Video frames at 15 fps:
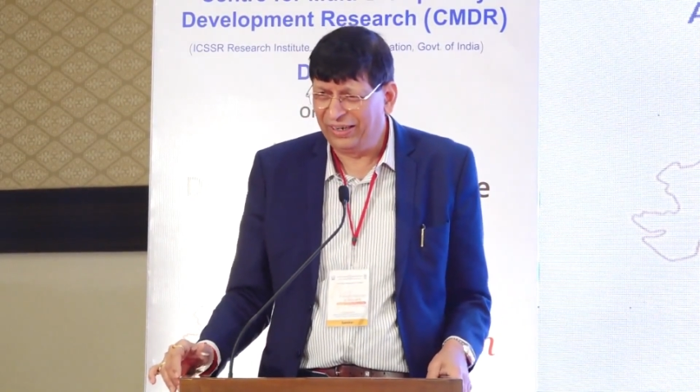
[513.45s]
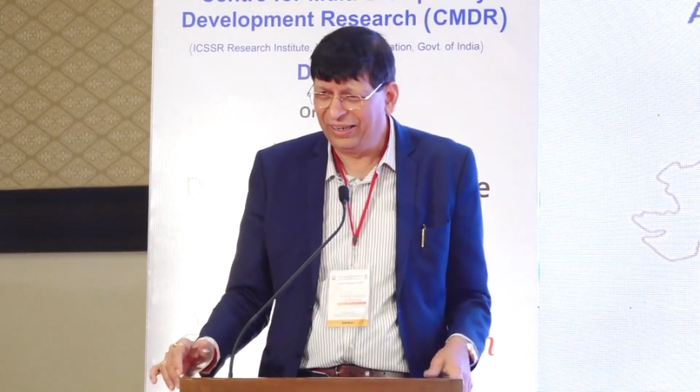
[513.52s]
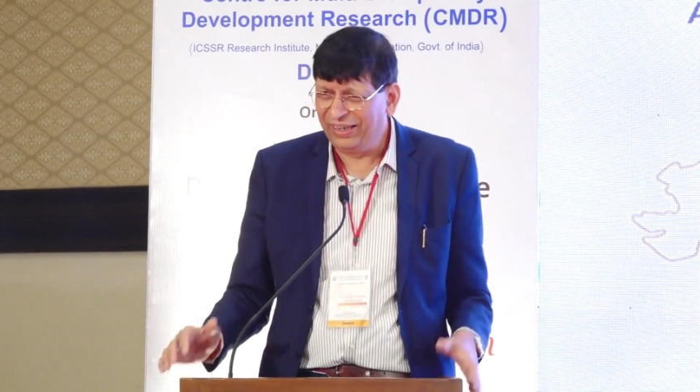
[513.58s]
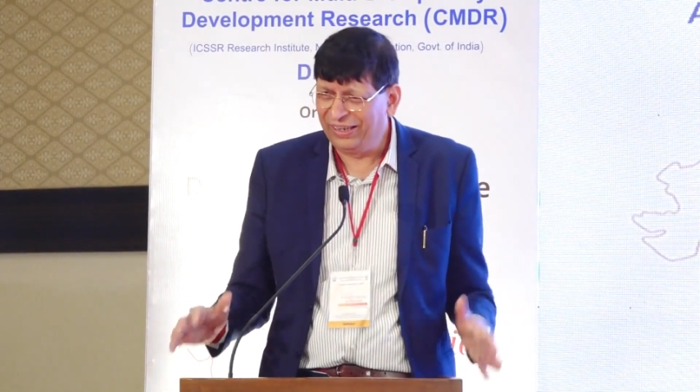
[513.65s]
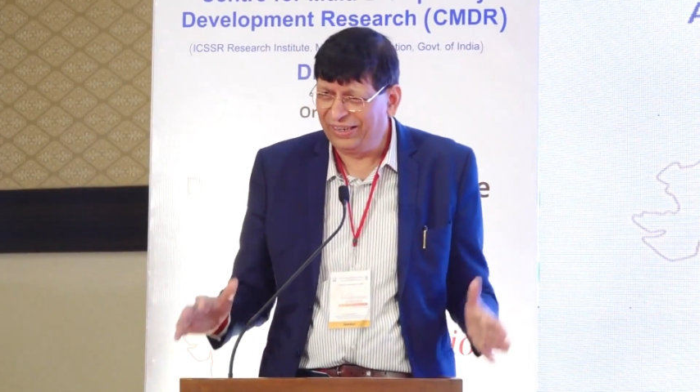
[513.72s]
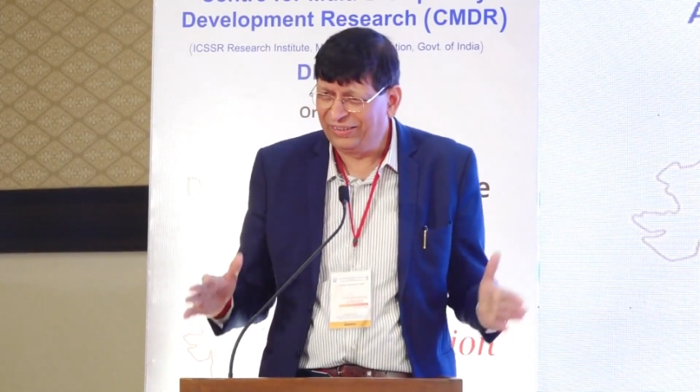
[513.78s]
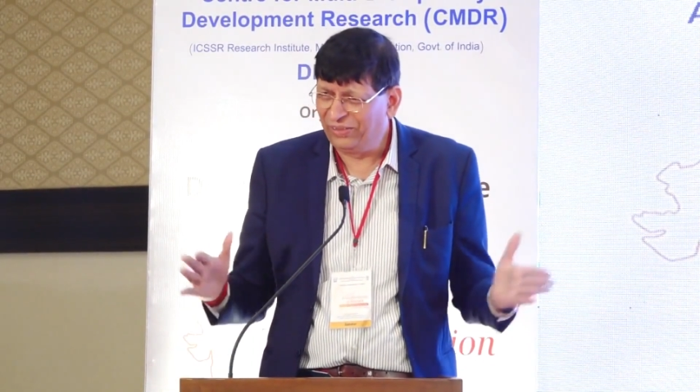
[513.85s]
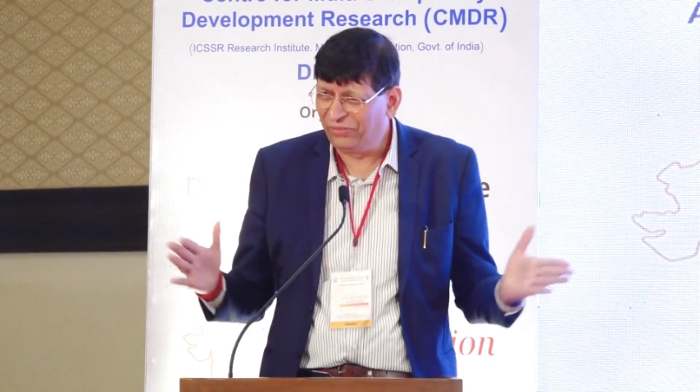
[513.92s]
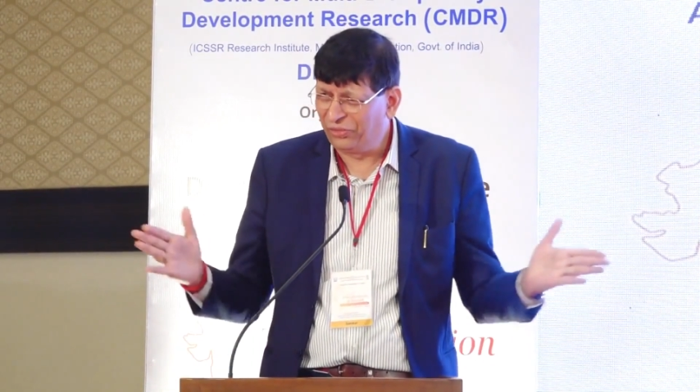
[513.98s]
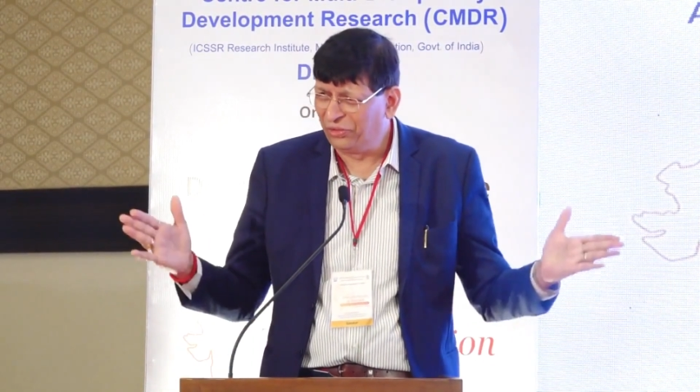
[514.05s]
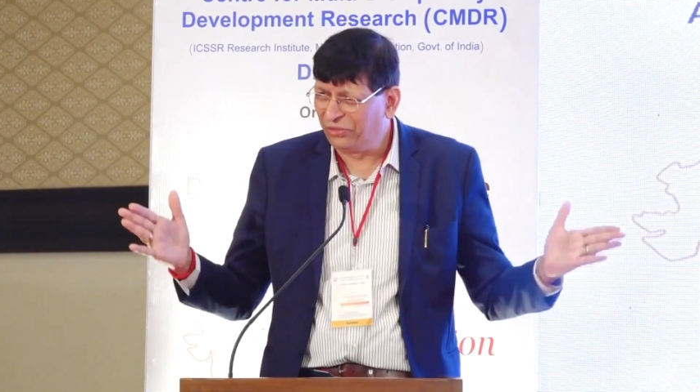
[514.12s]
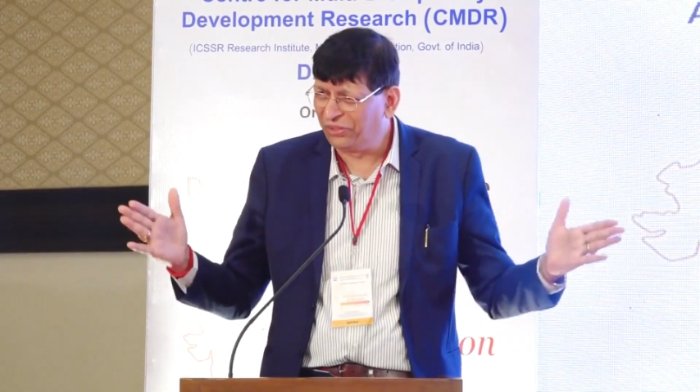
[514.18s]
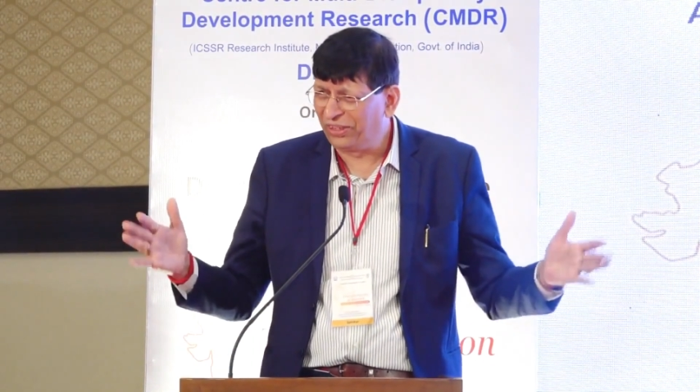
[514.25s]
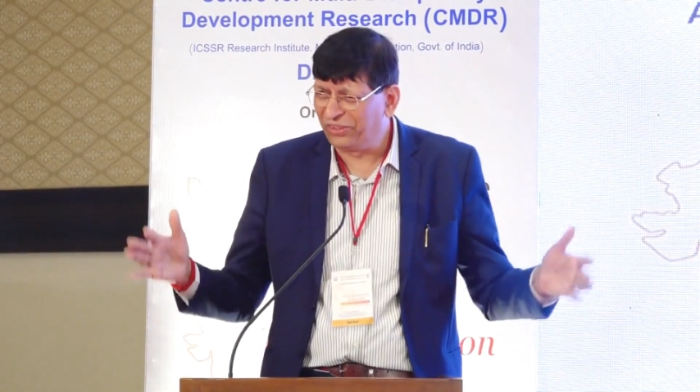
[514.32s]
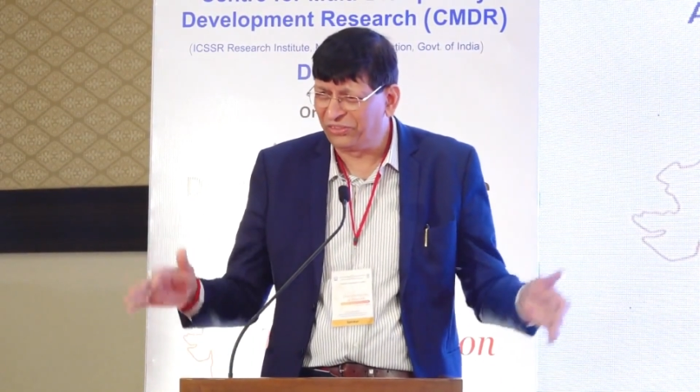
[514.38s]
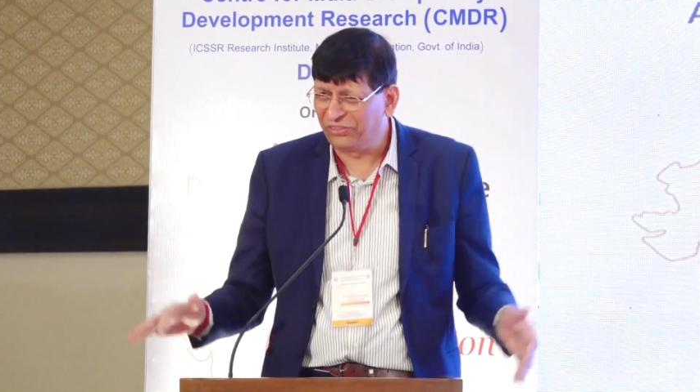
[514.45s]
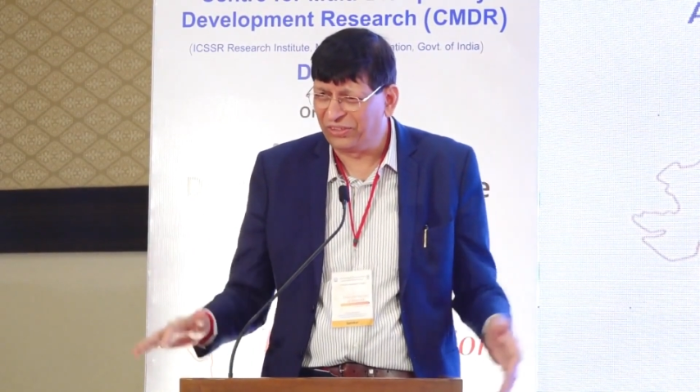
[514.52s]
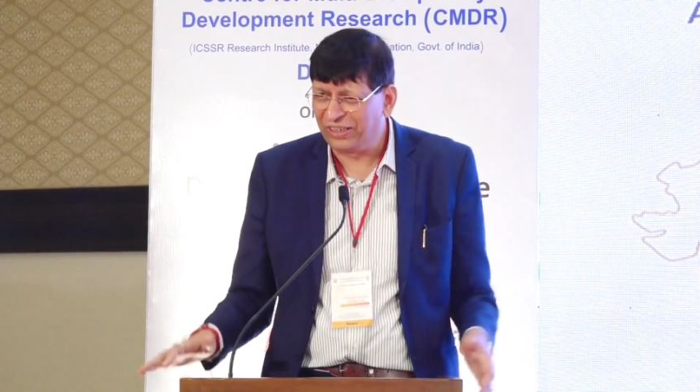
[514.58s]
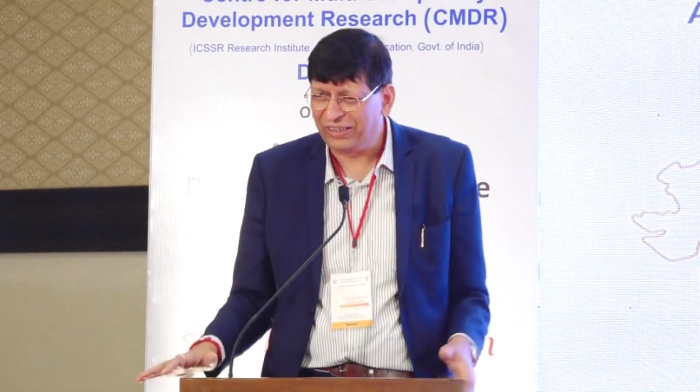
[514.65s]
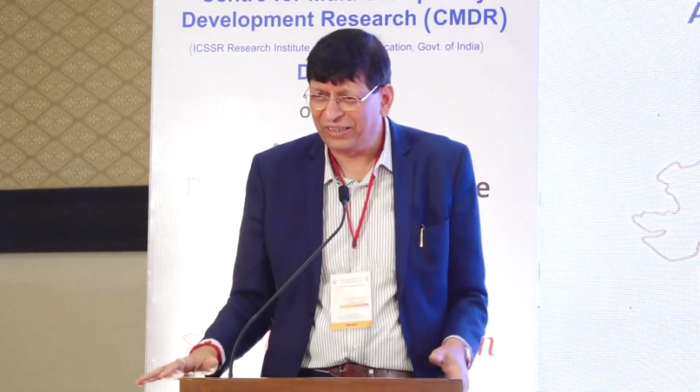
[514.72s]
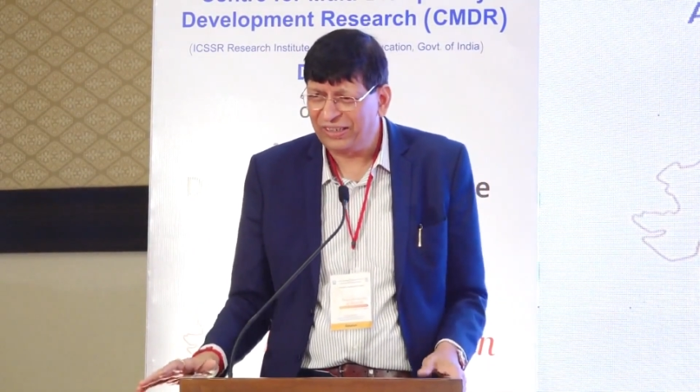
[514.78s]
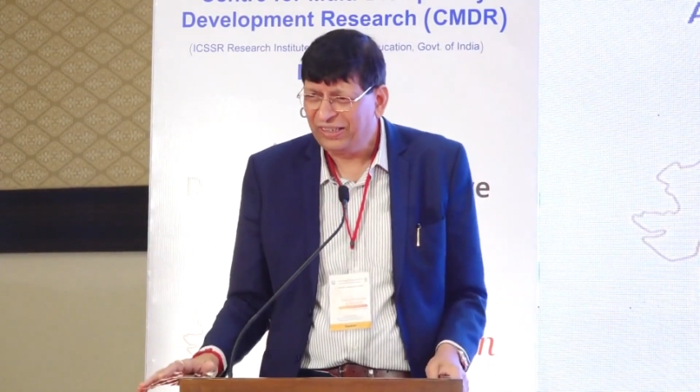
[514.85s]
the
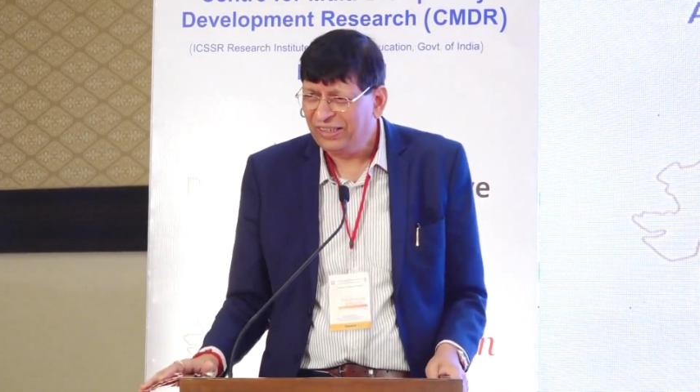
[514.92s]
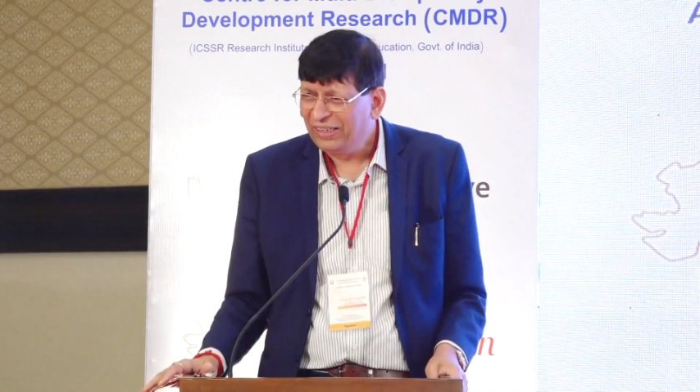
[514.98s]
futuristic,